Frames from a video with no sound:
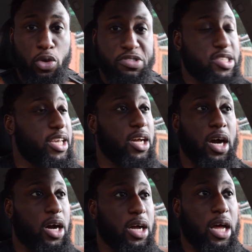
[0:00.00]
You've seen a,
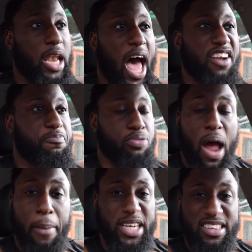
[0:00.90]
a, a, lot of
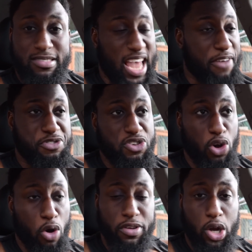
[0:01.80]
prominent
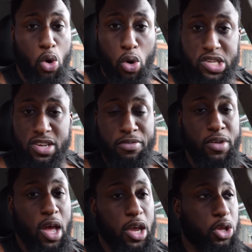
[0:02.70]
deaths over the course
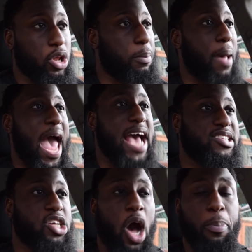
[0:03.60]
of you know the
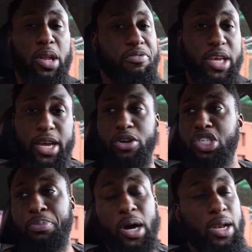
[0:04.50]
past couple of
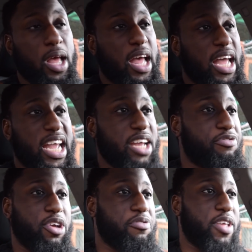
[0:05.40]
years, but
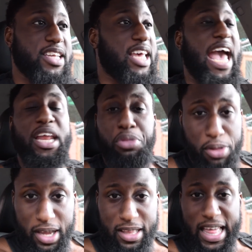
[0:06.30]
if if there's
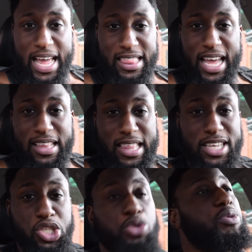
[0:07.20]
anything that that
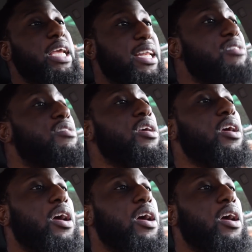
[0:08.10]
that you needed